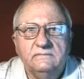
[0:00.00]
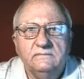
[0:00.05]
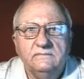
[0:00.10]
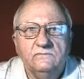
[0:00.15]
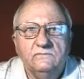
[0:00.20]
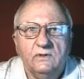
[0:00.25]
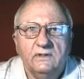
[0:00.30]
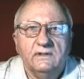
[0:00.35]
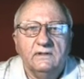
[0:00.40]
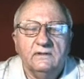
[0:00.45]

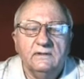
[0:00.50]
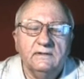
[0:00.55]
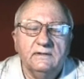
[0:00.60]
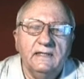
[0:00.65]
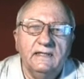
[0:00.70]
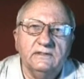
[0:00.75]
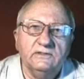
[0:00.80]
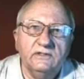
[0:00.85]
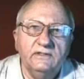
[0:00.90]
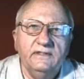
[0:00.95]
well,
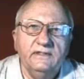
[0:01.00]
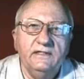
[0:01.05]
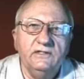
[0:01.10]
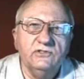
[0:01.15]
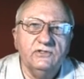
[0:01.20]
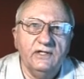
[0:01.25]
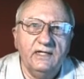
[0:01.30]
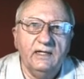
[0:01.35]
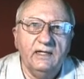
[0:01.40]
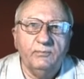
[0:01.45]
as an
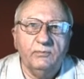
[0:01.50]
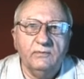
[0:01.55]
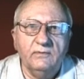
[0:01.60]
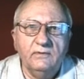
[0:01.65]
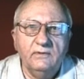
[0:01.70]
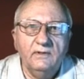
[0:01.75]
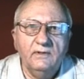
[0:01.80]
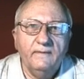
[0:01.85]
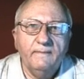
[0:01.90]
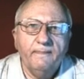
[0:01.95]

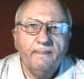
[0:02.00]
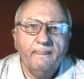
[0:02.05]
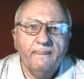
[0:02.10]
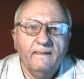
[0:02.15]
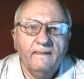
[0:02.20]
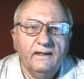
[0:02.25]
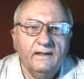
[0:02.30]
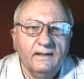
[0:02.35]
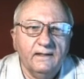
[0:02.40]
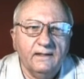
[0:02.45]
example,
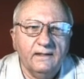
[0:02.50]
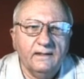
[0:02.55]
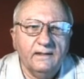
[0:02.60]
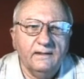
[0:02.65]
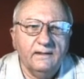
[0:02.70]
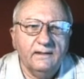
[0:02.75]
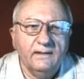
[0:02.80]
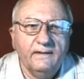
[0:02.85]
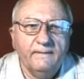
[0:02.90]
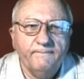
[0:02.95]

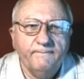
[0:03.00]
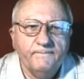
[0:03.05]
uh,